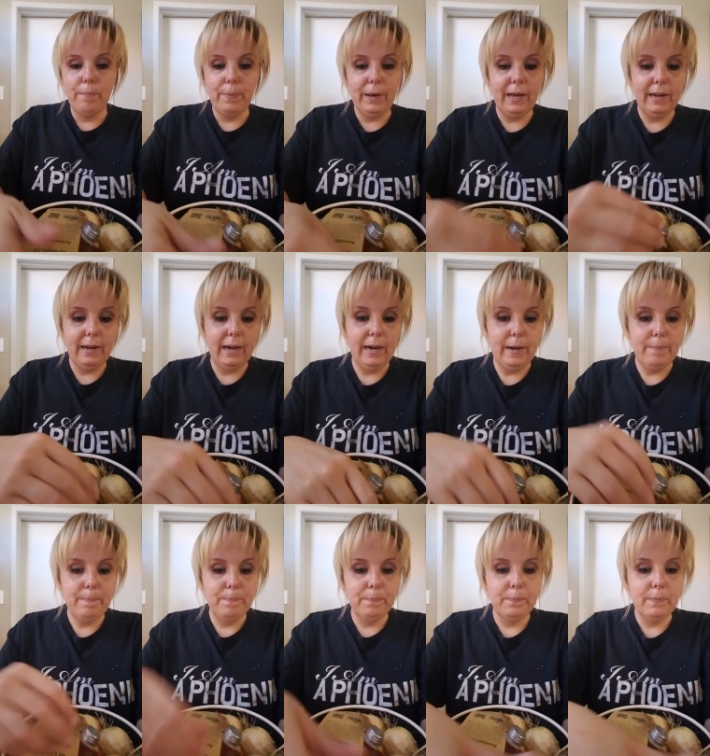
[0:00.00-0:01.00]
But
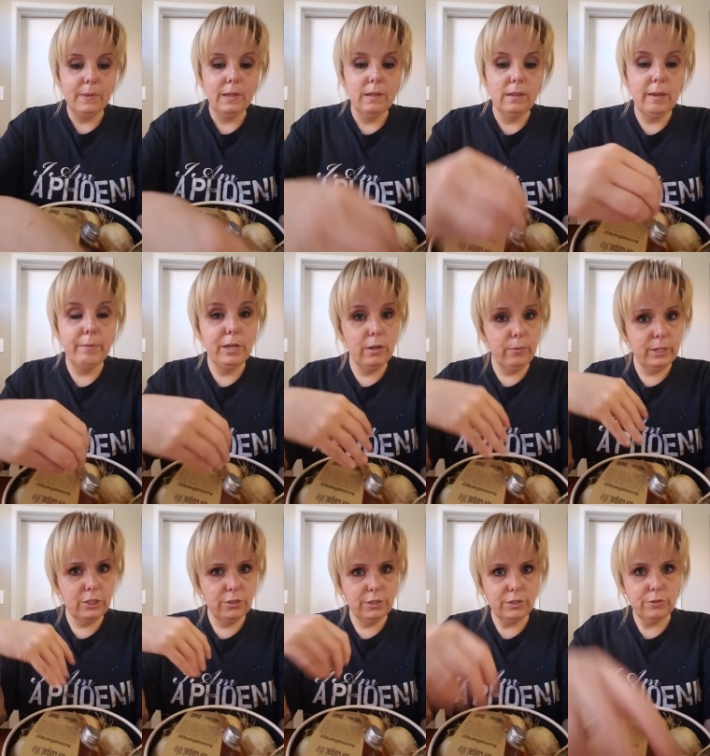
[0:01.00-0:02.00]
um, let me know
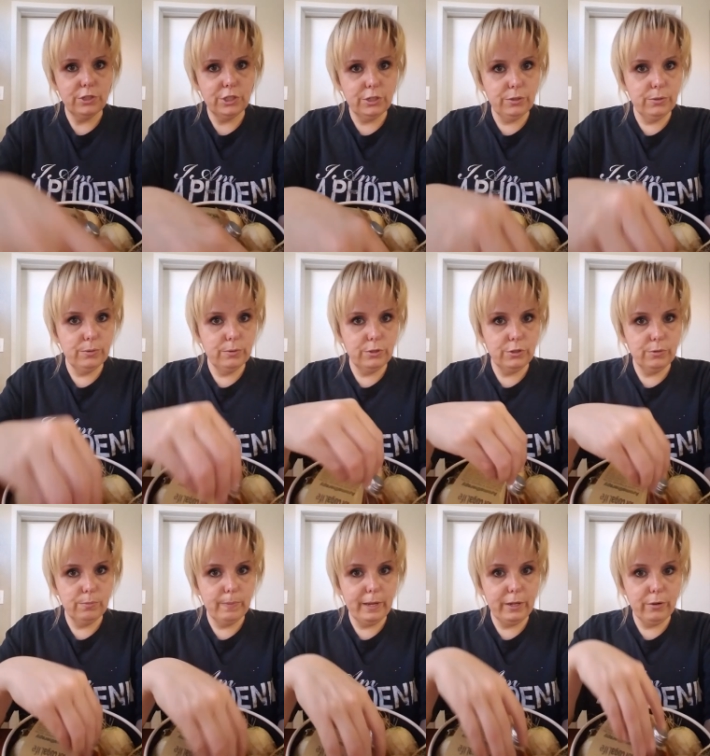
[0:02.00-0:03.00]
what you do. Do you do
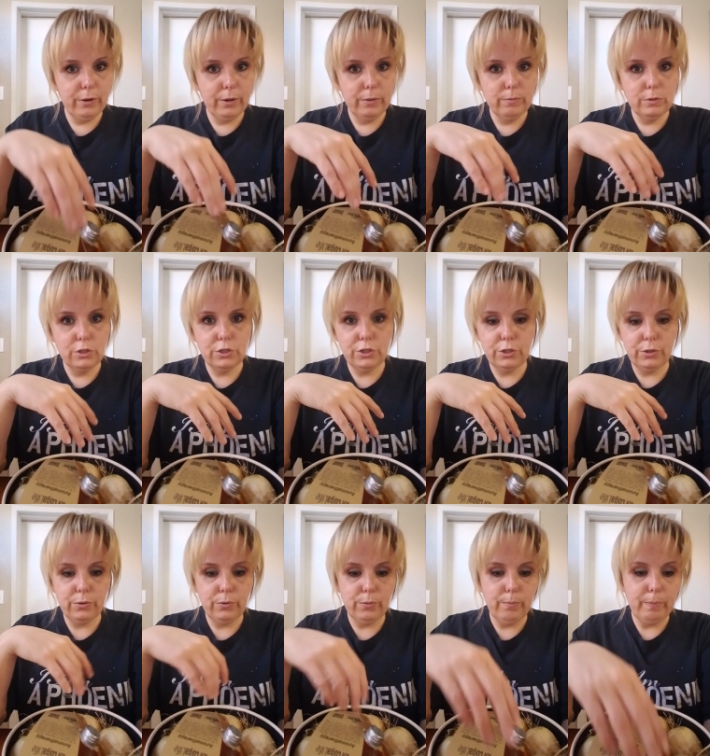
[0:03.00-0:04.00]
you make your own? Do
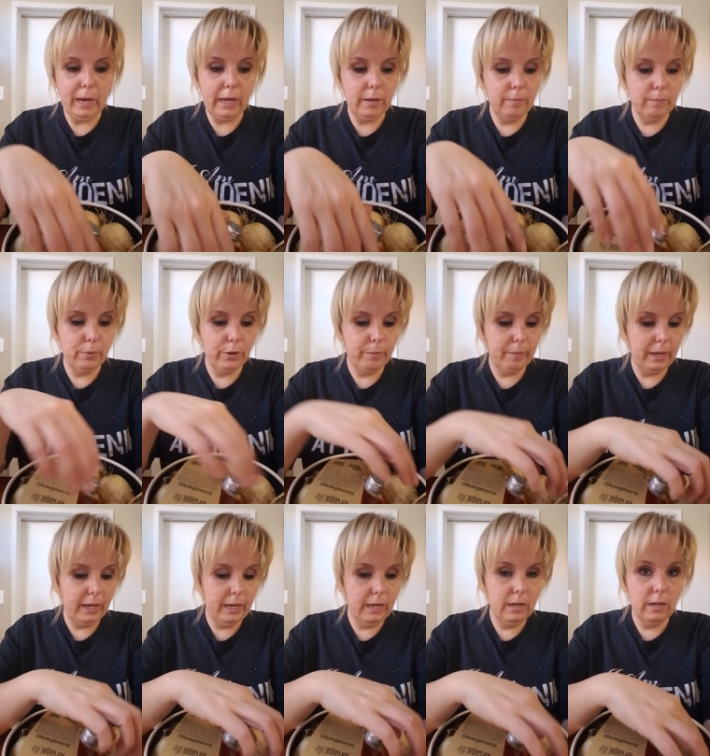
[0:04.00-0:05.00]
you buy them
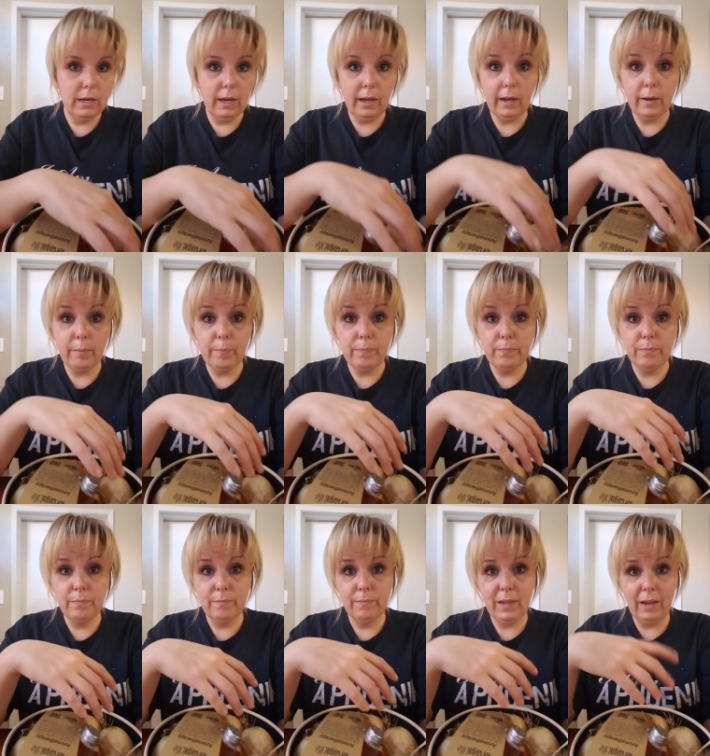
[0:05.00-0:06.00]
pre-made?
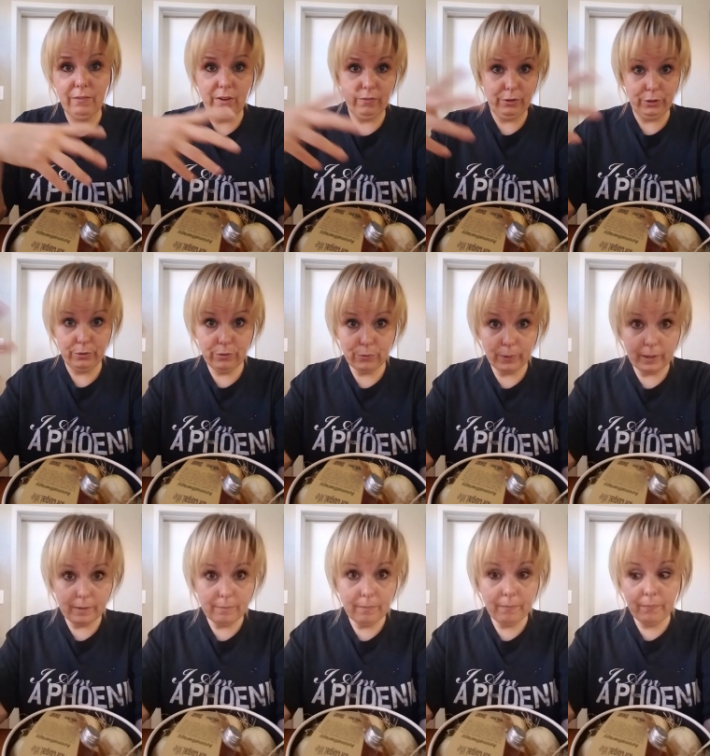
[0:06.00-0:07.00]
Um, have you ever used
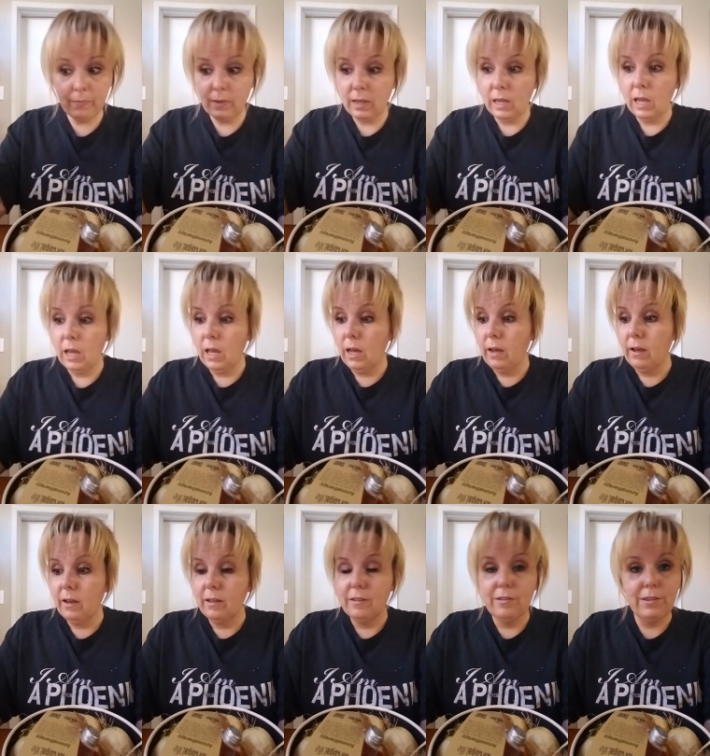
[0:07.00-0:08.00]
one?
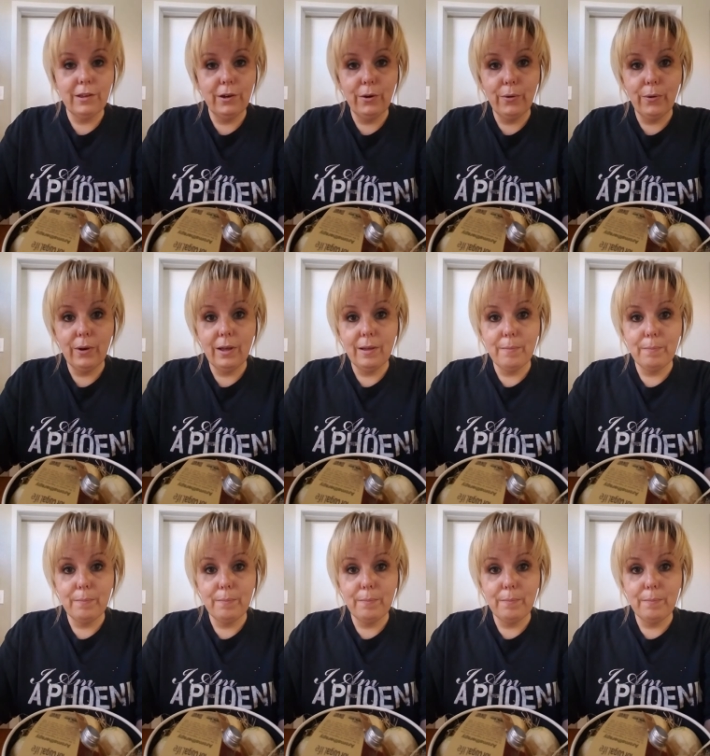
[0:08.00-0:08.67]
So